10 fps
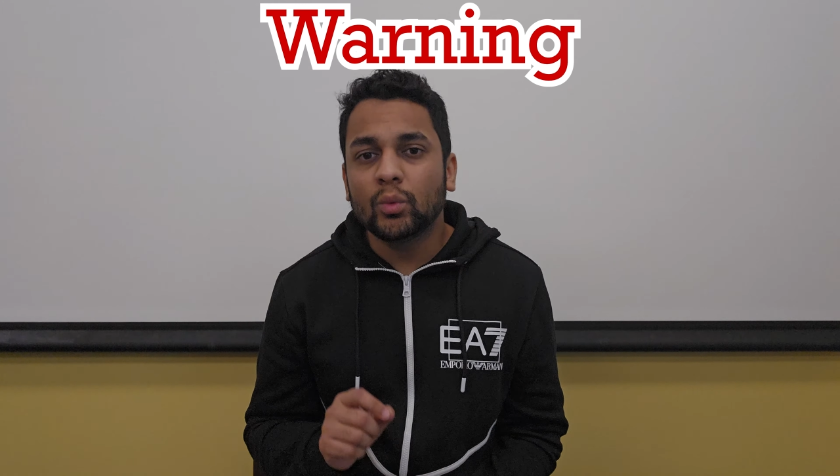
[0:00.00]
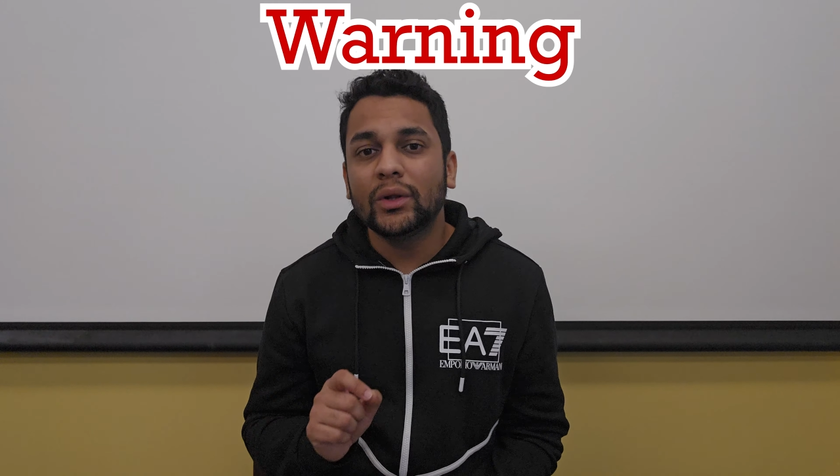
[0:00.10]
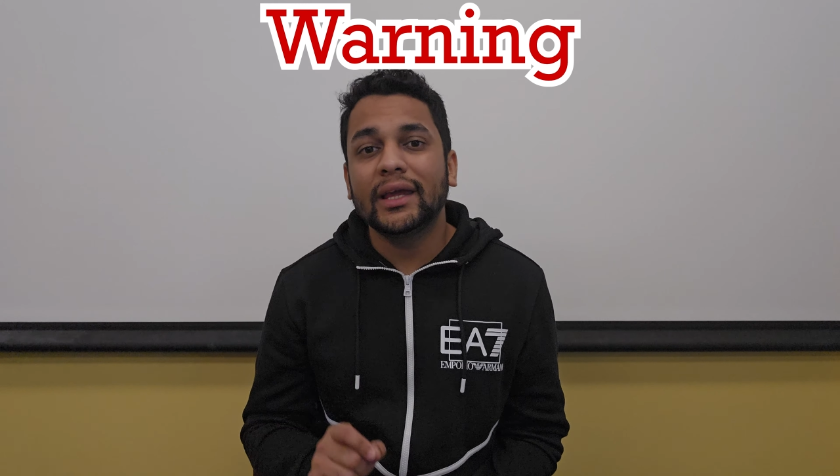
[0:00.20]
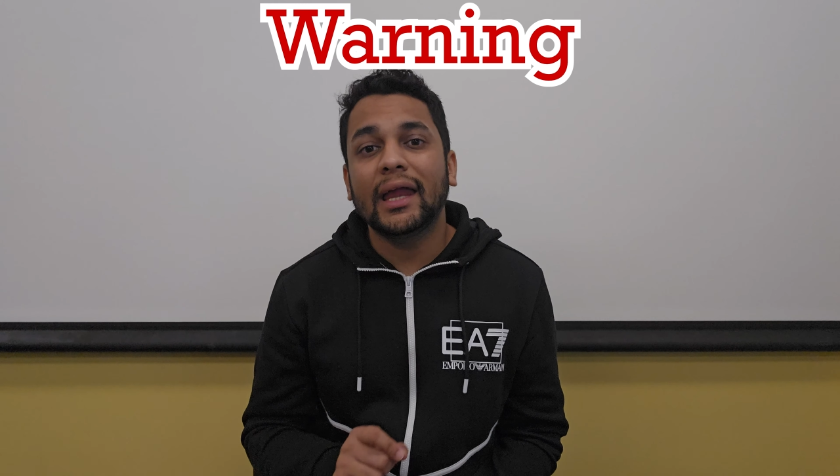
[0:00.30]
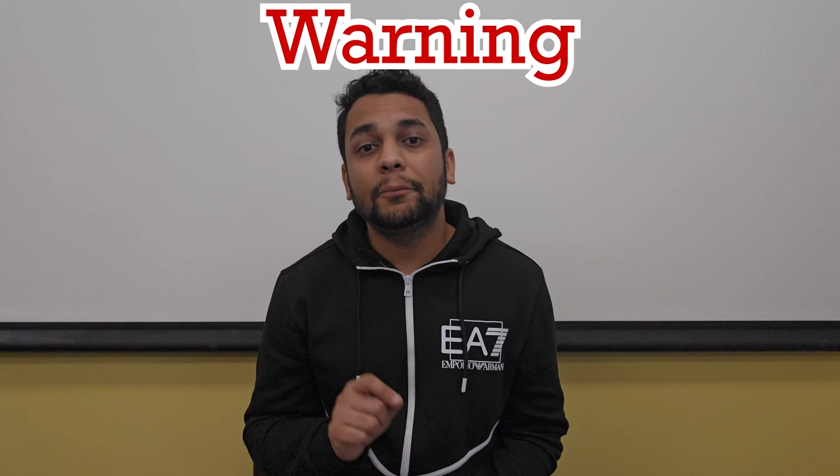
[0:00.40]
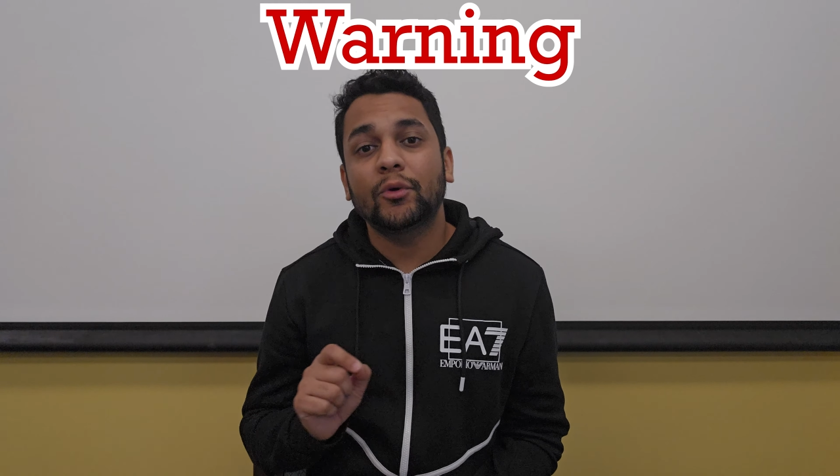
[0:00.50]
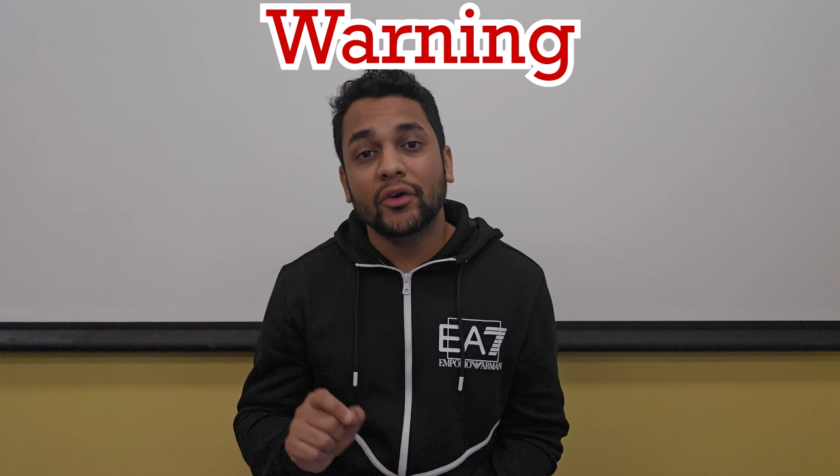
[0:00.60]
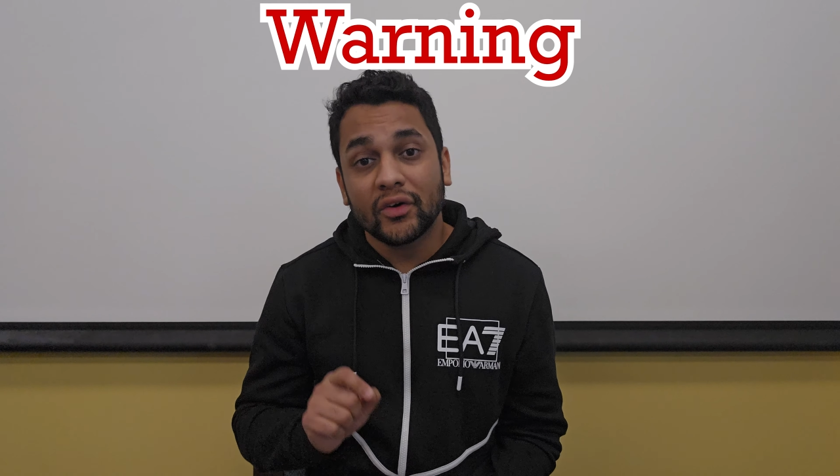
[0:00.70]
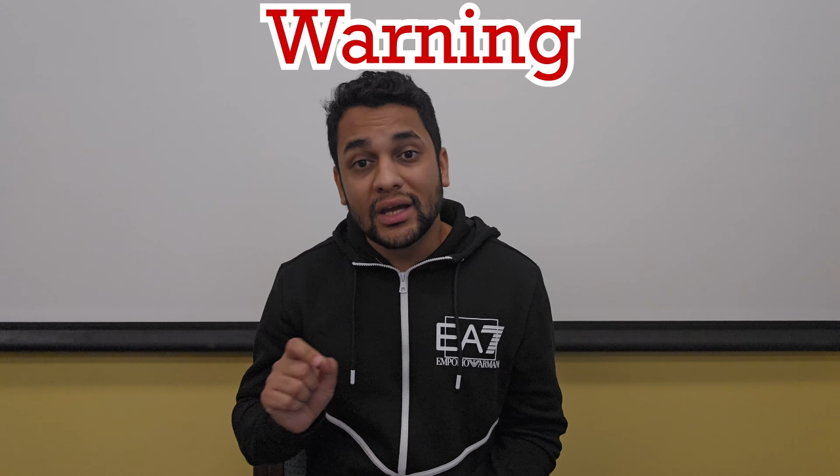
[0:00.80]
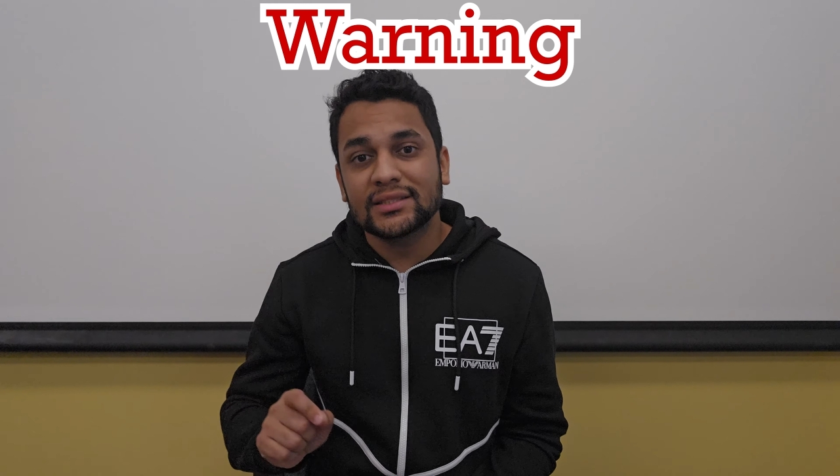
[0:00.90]
will get
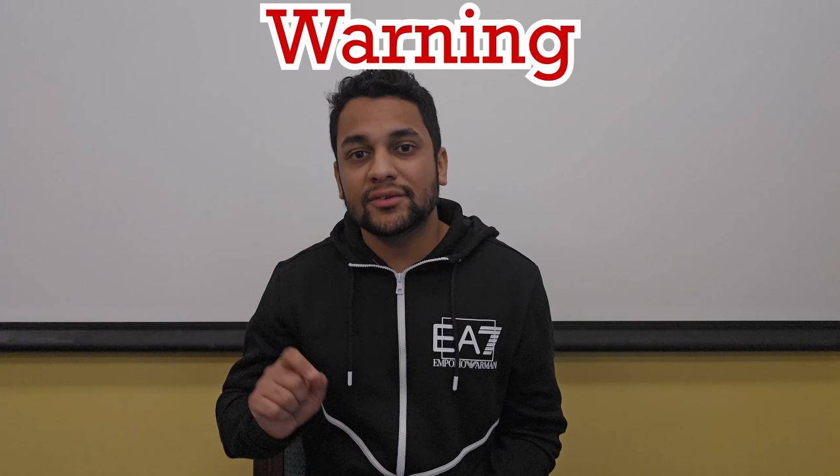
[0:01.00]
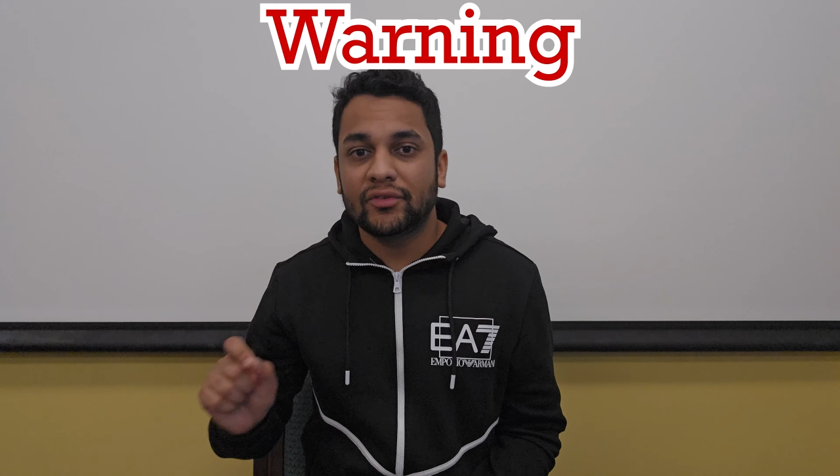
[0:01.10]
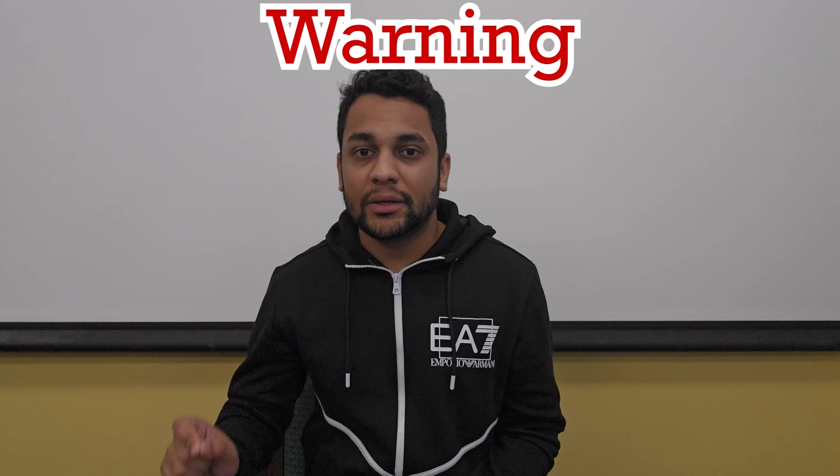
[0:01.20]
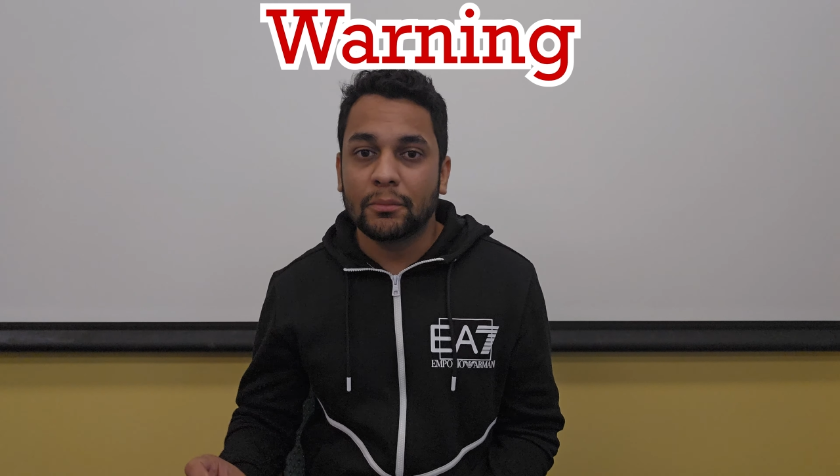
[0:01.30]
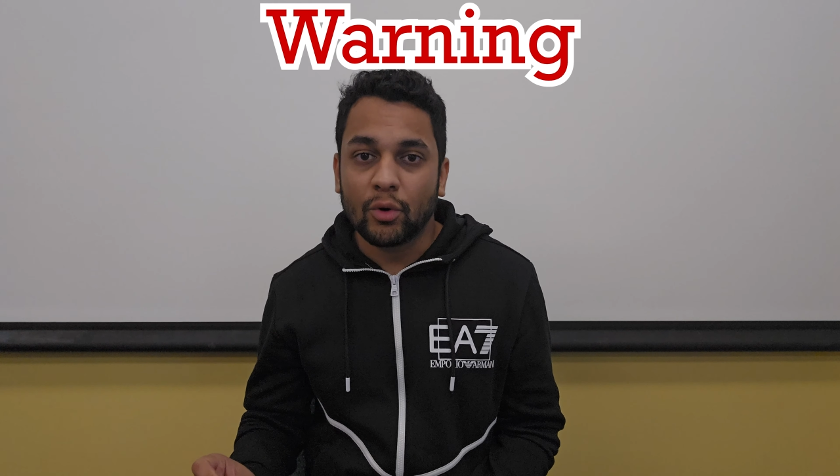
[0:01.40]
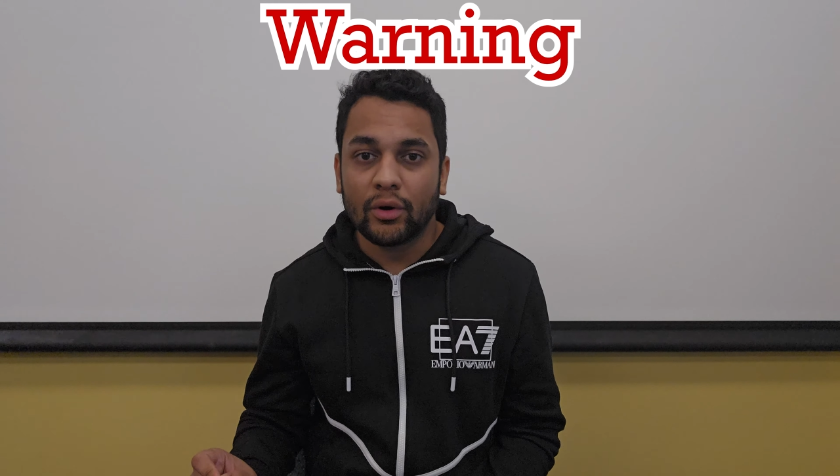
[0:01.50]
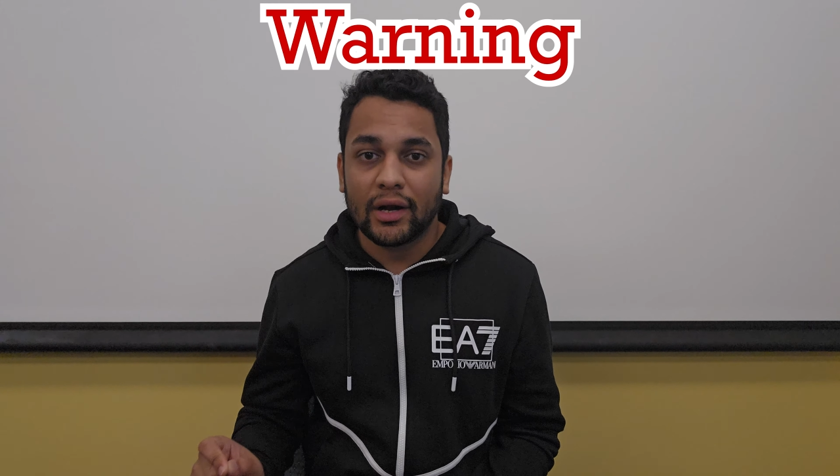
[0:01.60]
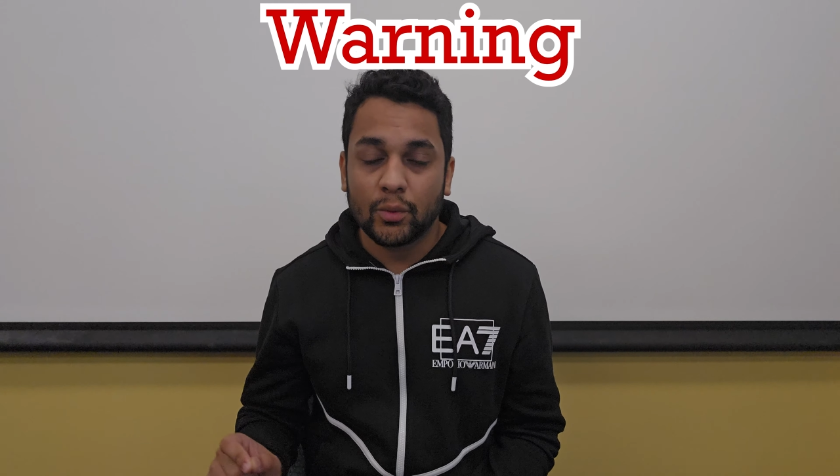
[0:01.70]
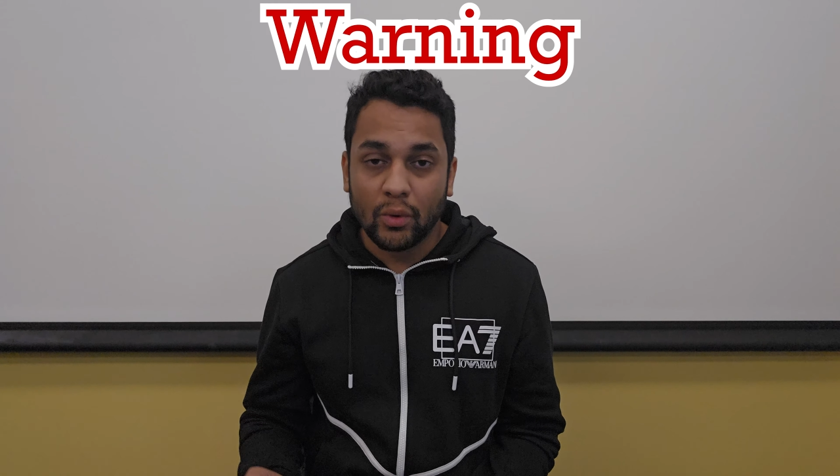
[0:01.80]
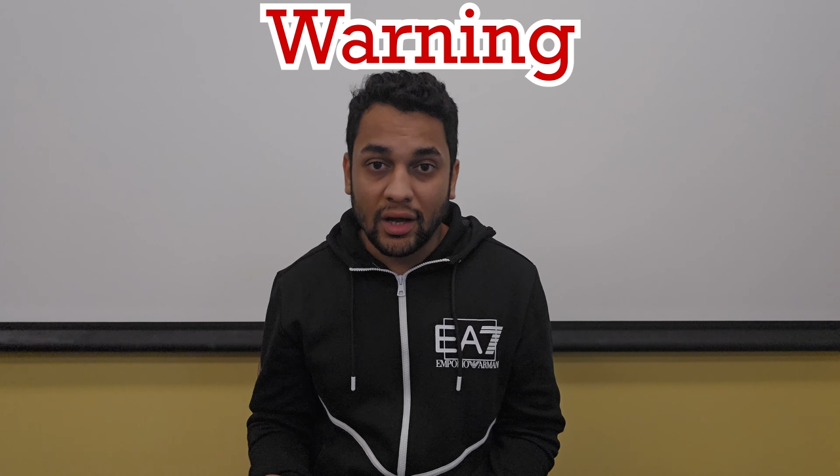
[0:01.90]
progressively more
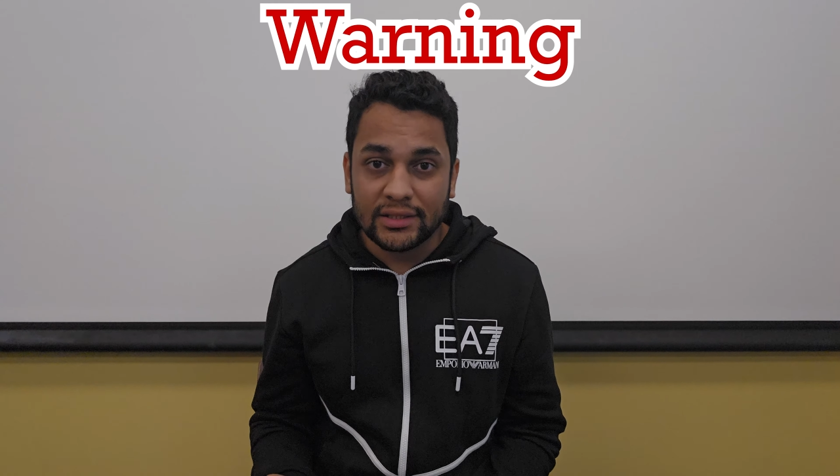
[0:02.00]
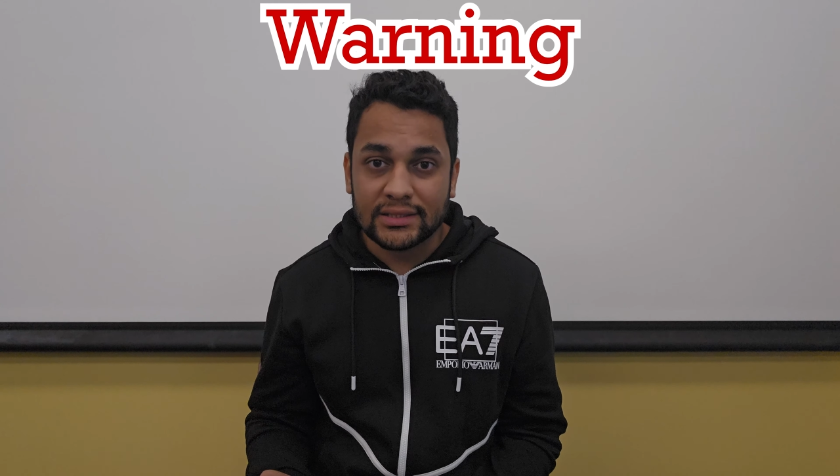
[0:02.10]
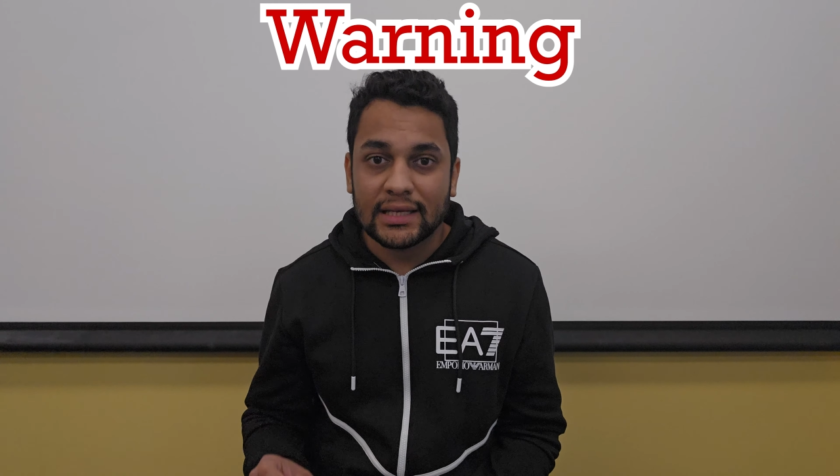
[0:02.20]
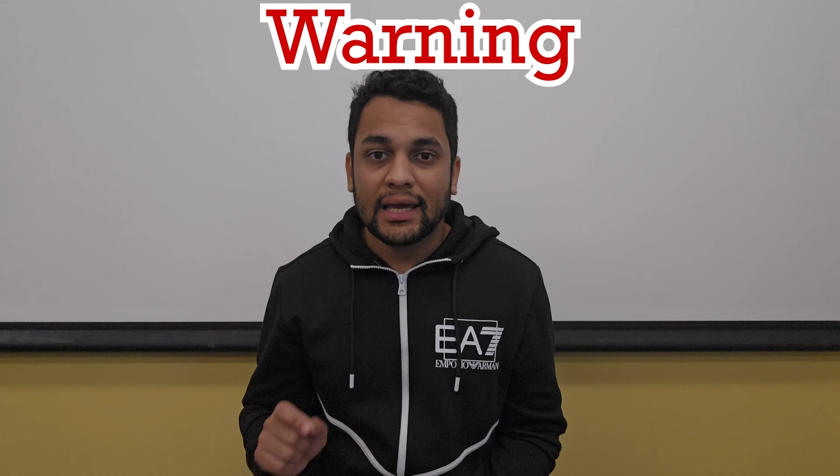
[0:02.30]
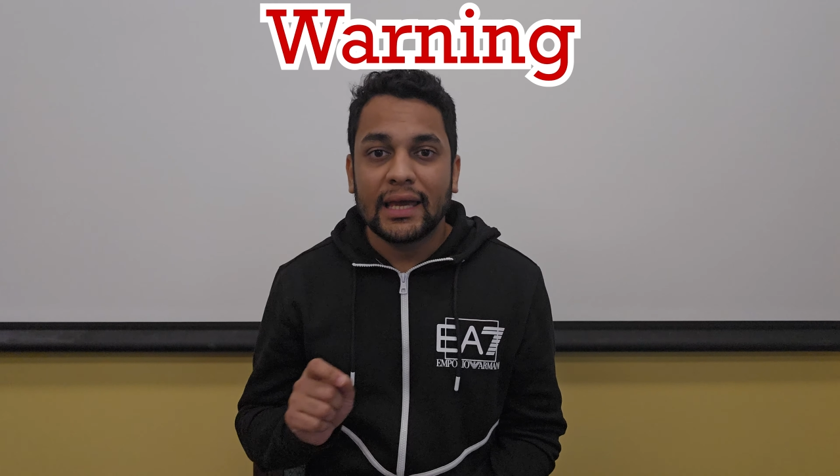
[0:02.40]
advanced